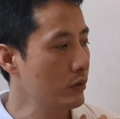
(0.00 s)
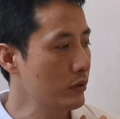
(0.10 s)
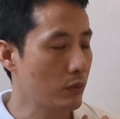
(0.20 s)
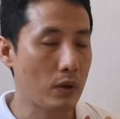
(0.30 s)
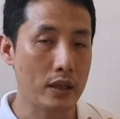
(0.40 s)

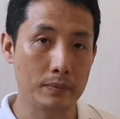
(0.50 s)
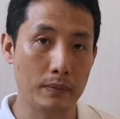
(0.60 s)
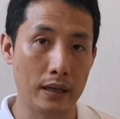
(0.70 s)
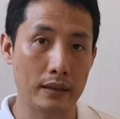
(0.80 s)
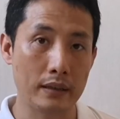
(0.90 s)
you watch
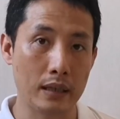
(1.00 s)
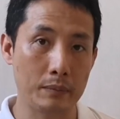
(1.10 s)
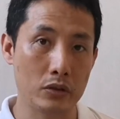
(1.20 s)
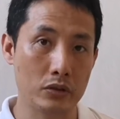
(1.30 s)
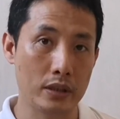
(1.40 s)
my
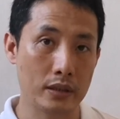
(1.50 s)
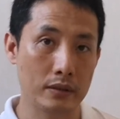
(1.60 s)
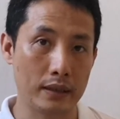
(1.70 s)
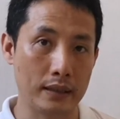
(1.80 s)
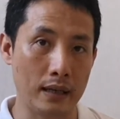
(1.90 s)

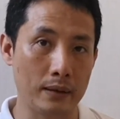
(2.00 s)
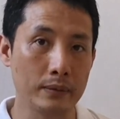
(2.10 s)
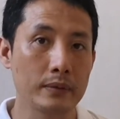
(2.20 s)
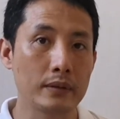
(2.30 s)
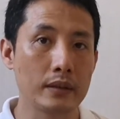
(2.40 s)
demonstration right
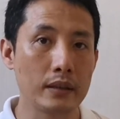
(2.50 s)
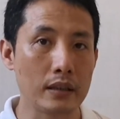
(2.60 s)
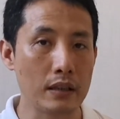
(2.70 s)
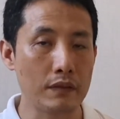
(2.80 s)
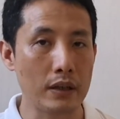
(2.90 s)
now,
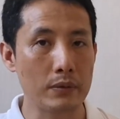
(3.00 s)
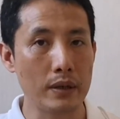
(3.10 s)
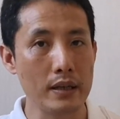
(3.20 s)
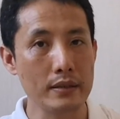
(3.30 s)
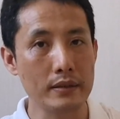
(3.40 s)
if I
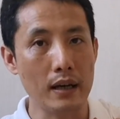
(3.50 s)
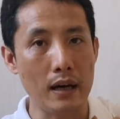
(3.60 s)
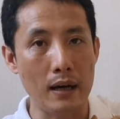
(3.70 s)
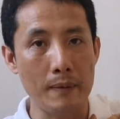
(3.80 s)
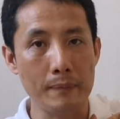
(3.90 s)
raise the
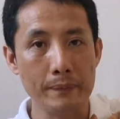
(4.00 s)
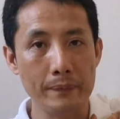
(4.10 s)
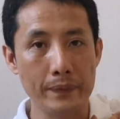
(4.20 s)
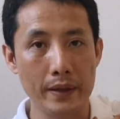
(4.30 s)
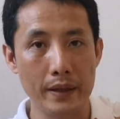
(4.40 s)
arm
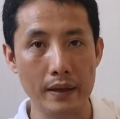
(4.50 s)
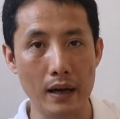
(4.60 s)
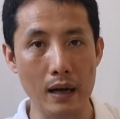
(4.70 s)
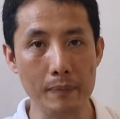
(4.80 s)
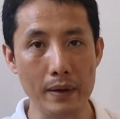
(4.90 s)

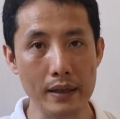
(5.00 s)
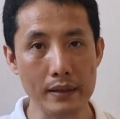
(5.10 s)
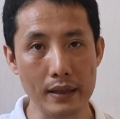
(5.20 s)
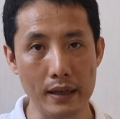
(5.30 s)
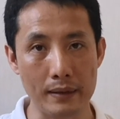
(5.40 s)
up
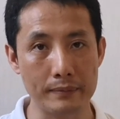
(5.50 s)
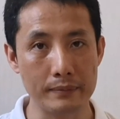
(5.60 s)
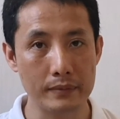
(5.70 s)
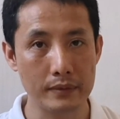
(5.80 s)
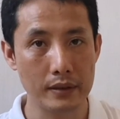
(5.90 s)
and down,
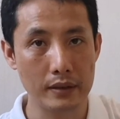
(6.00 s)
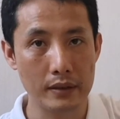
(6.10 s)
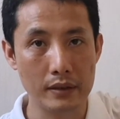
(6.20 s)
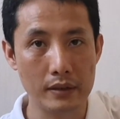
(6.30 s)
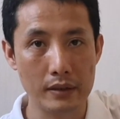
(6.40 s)

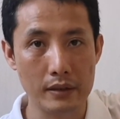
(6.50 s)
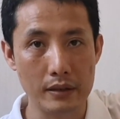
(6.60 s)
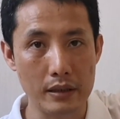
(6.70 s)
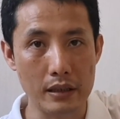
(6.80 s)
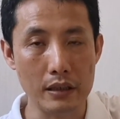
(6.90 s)

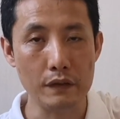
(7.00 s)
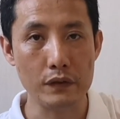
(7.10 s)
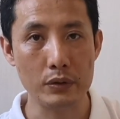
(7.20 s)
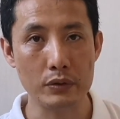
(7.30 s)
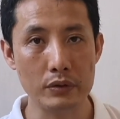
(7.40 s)

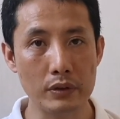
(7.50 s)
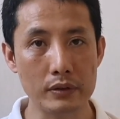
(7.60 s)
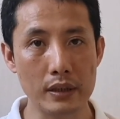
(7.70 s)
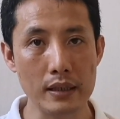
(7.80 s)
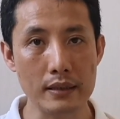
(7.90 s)
if you
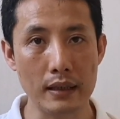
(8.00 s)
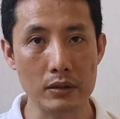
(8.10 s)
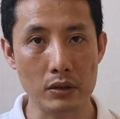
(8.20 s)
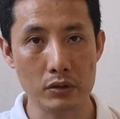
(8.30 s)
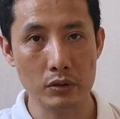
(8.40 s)
notice
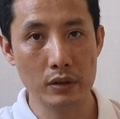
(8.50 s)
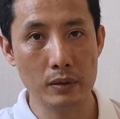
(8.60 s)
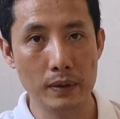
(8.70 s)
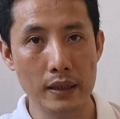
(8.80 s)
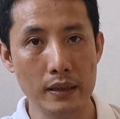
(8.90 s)
that your
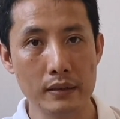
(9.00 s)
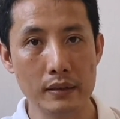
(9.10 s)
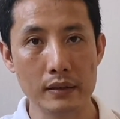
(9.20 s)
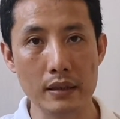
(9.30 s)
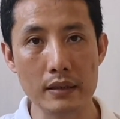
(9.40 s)
shoulder blade
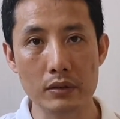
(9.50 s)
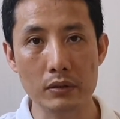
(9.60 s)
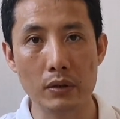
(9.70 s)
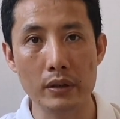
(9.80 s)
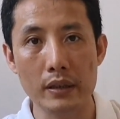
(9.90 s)
is
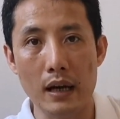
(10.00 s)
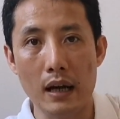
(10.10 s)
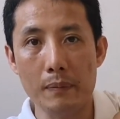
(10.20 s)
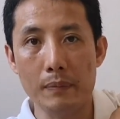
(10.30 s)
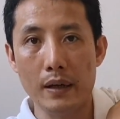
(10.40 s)
going
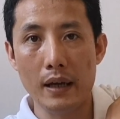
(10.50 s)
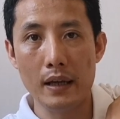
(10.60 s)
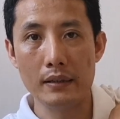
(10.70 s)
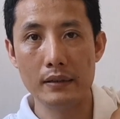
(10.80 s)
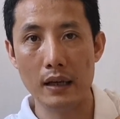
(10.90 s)
up
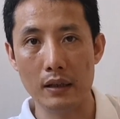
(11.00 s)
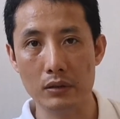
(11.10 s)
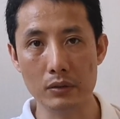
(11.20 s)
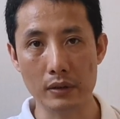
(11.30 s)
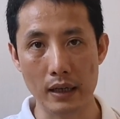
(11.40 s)
and
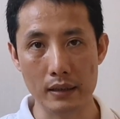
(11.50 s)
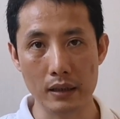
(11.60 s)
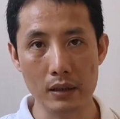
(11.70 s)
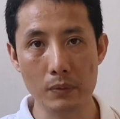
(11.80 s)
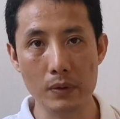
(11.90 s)
down
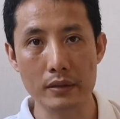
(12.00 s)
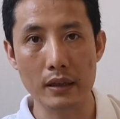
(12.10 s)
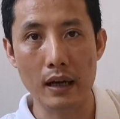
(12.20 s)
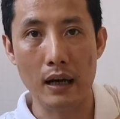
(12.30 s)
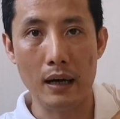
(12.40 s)
together with
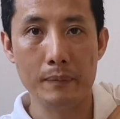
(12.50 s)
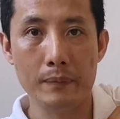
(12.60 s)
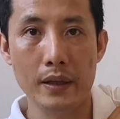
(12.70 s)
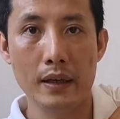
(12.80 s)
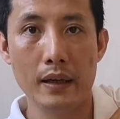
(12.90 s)
the arm,
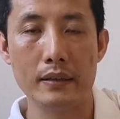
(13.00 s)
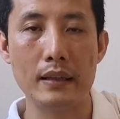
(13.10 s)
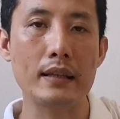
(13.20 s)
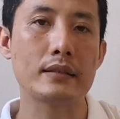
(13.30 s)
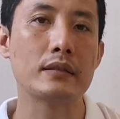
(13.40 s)

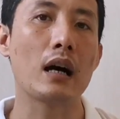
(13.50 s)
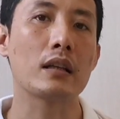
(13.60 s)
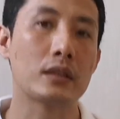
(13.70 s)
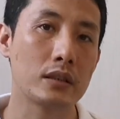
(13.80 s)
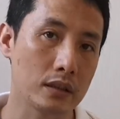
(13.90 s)
that's
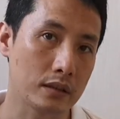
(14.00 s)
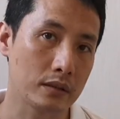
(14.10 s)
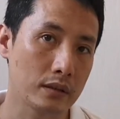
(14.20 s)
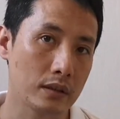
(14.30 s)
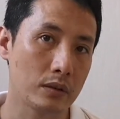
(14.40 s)
not good.
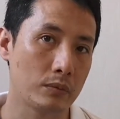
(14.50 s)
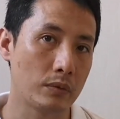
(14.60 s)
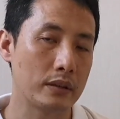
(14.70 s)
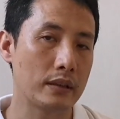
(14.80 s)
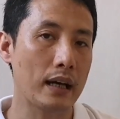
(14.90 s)

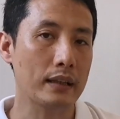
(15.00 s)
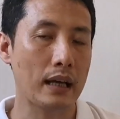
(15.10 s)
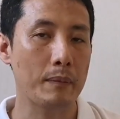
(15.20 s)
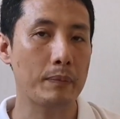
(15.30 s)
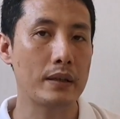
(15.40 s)
When that
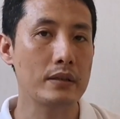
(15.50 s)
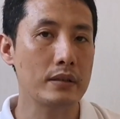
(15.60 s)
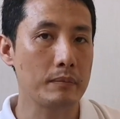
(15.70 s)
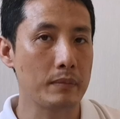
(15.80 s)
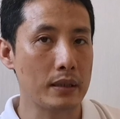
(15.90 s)

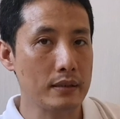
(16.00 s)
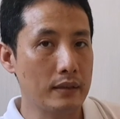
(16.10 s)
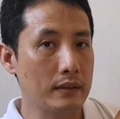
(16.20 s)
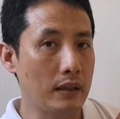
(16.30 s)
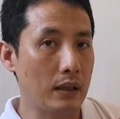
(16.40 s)
happens, means
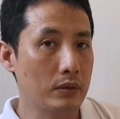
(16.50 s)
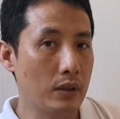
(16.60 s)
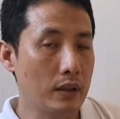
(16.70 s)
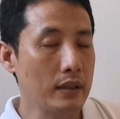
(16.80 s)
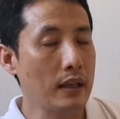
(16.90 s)
the
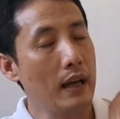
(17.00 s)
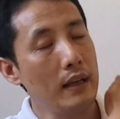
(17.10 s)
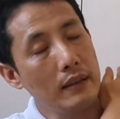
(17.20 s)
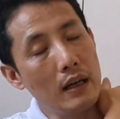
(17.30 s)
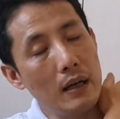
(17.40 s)
deltoid
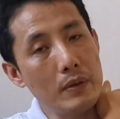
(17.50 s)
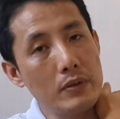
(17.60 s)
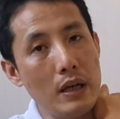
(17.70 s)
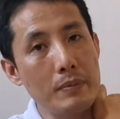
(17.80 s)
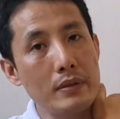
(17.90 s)
and the upper
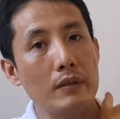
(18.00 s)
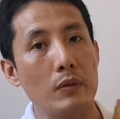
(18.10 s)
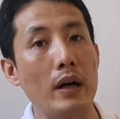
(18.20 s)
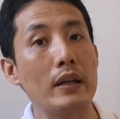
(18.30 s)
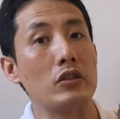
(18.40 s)
traps are
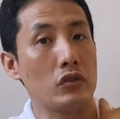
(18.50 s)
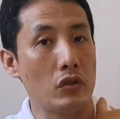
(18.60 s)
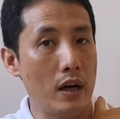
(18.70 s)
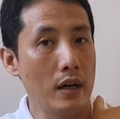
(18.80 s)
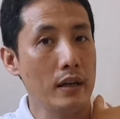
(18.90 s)
quite
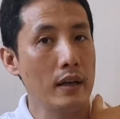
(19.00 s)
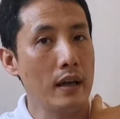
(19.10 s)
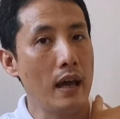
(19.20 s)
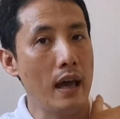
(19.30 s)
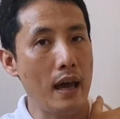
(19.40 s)
strong,
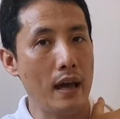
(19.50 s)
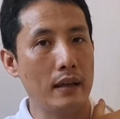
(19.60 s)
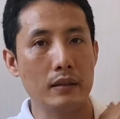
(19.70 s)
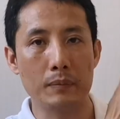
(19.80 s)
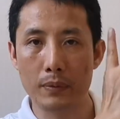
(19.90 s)

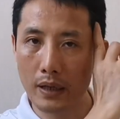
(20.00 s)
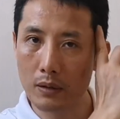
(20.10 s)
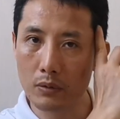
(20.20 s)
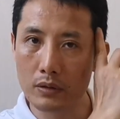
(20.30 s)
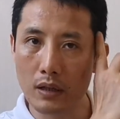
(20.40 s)
and the
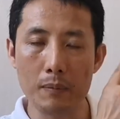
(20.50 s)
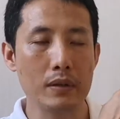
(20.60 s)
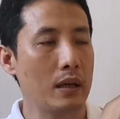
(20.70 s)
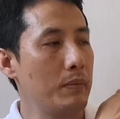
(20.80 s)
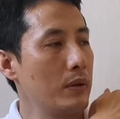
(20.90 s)
brain will not
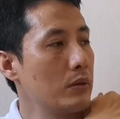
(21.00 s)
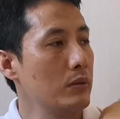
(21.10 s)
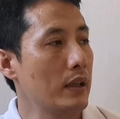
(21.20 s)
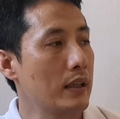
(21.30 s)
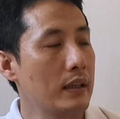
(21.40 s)
be able
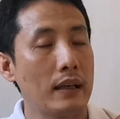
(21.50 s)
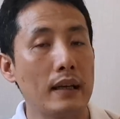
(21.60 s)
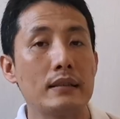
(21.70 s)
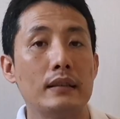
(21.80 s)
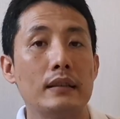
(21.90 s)
to
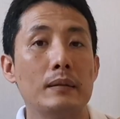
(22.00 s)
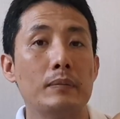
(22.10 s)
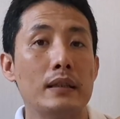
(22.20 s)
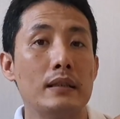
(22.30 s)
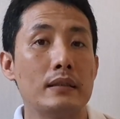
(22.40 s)
recognize the
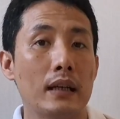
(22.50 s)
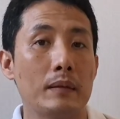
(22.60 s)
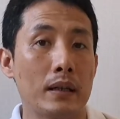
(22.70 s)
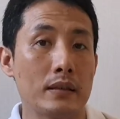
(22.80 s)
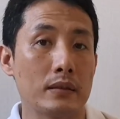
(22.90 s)
deep
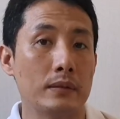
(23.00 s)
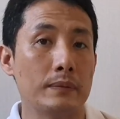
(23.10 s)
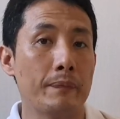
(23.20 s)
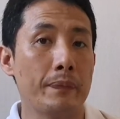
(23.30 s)
inside muscle.